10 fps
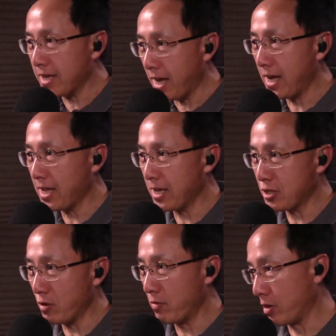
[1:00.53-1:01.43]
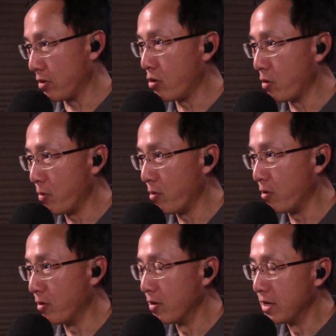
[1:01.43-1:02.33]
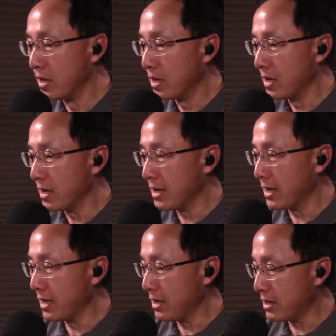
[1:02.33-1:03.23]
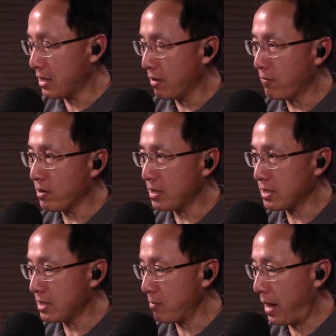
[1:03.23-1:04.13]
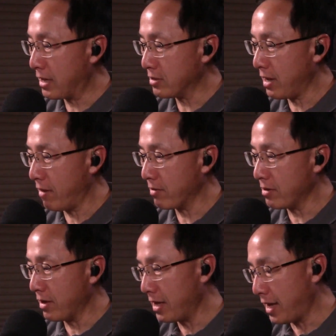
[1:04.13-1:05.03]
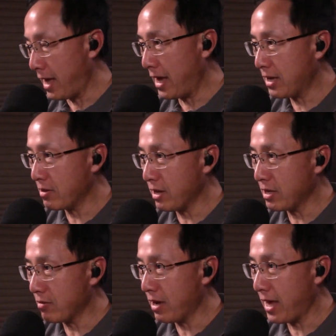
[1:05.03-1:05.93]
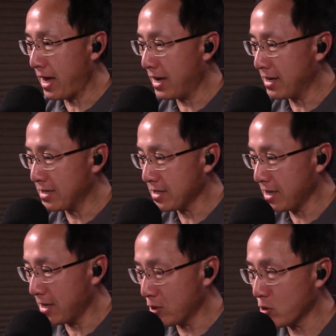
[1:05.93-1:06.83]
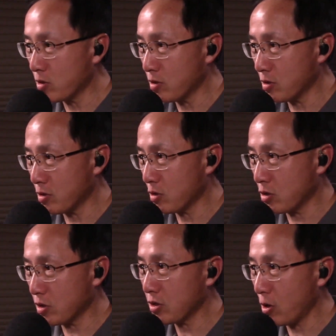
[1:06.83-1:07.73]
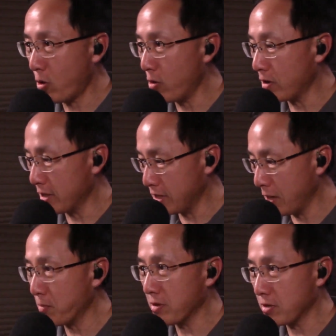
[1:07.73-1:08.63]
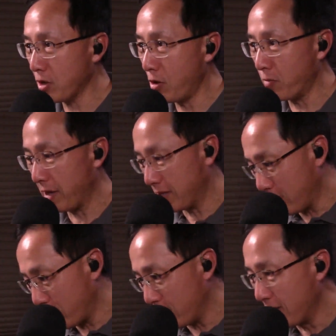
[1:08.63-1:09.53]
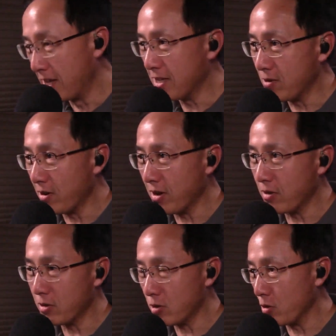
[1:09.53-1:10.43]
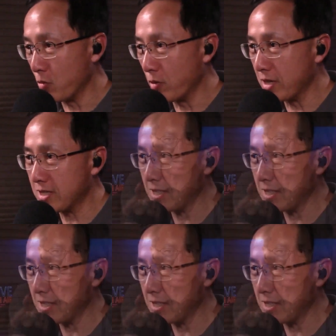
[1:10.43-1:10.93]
calyx of the lower pole. If you can just imagine having to angulate your hand and just kind of turn the tip of the scope and turn your your wrist